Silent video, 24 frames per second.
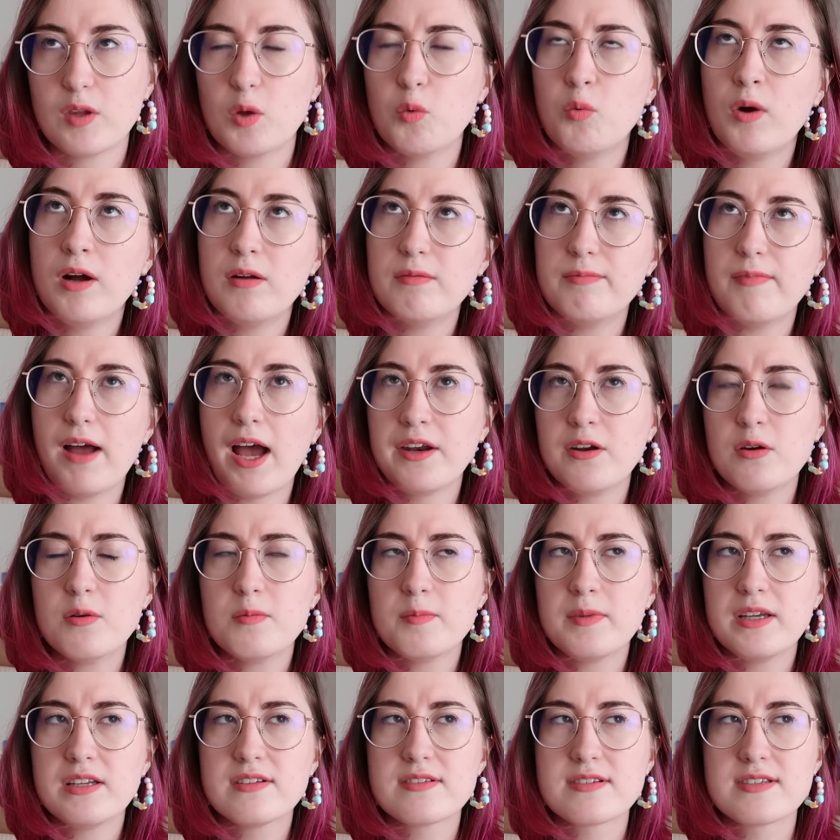well, I
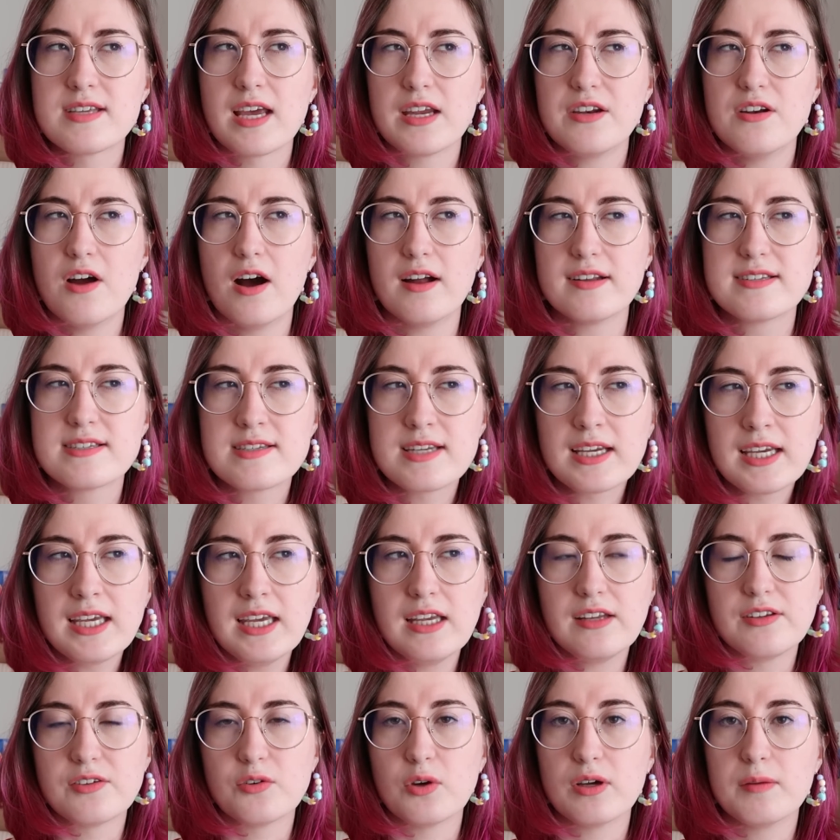don't mean to say not
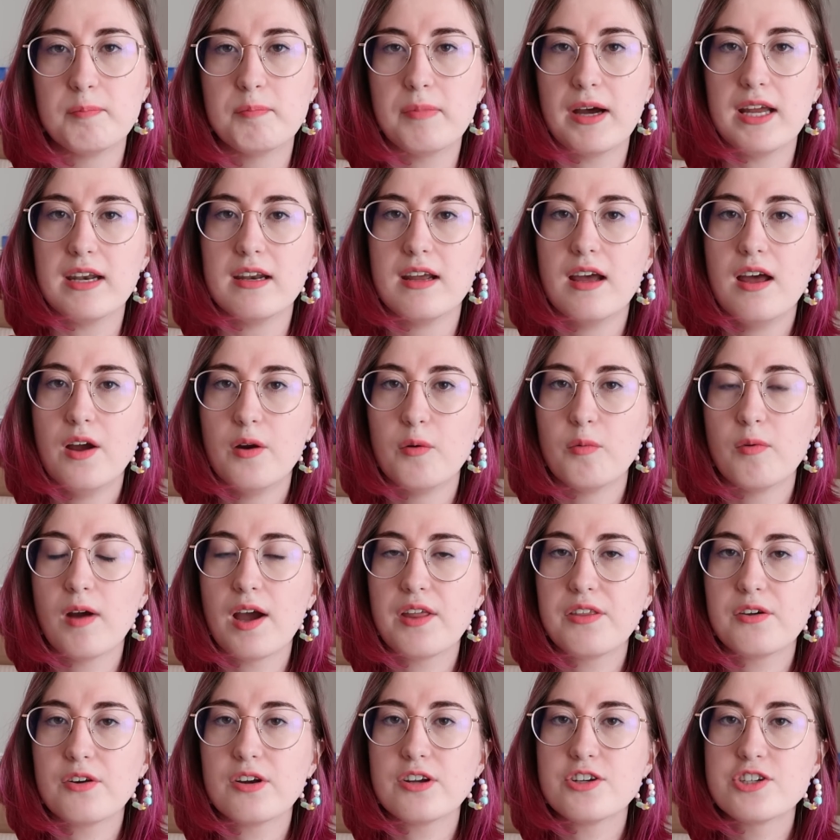sticking to it, but
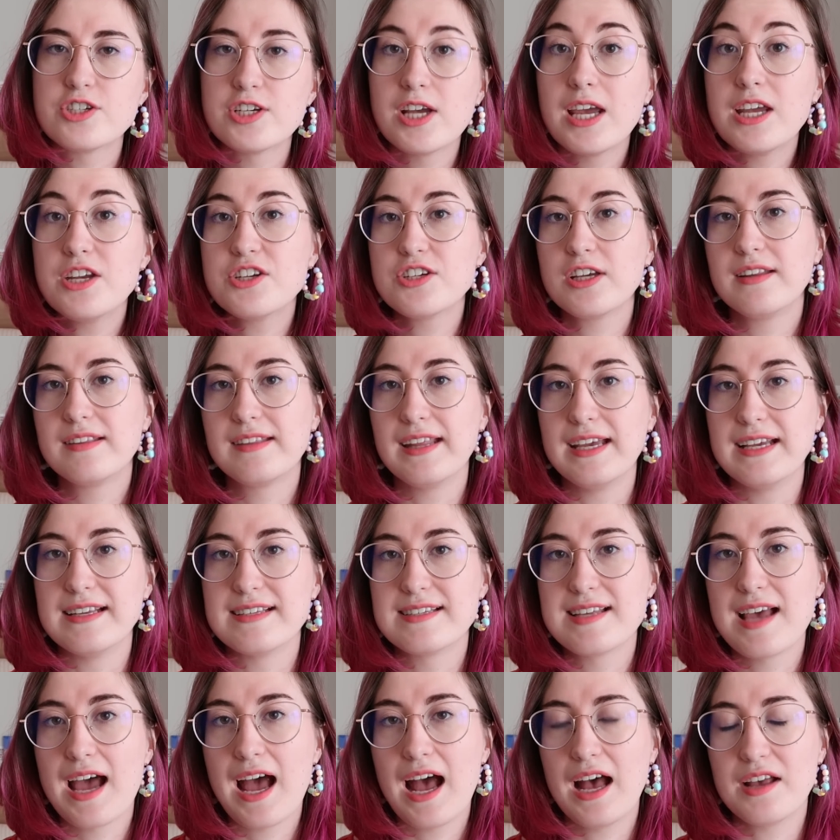rather changing
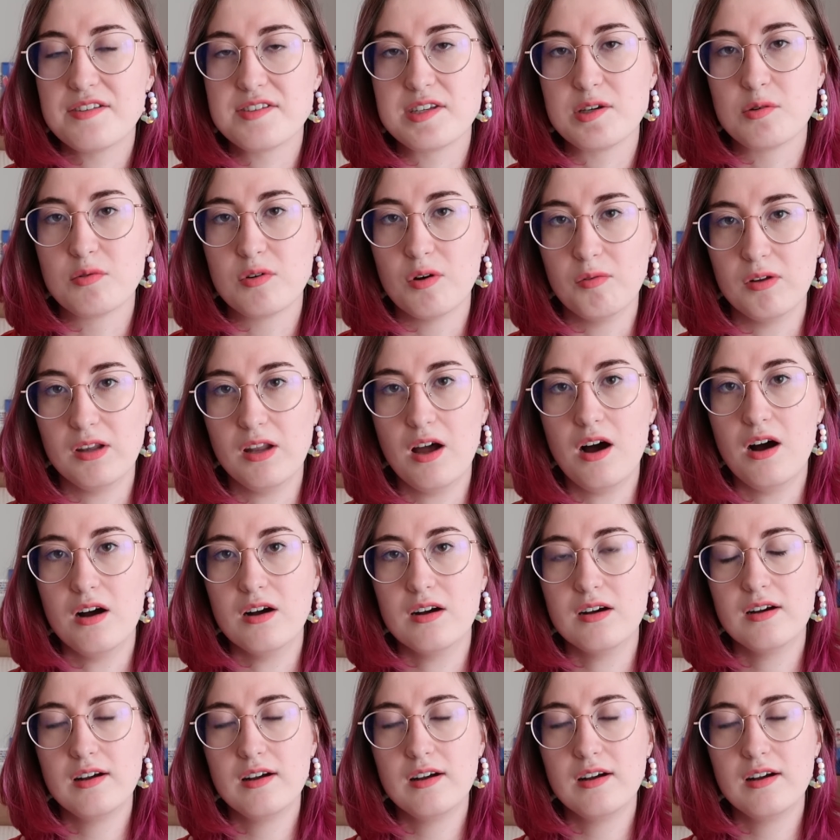things as you go along.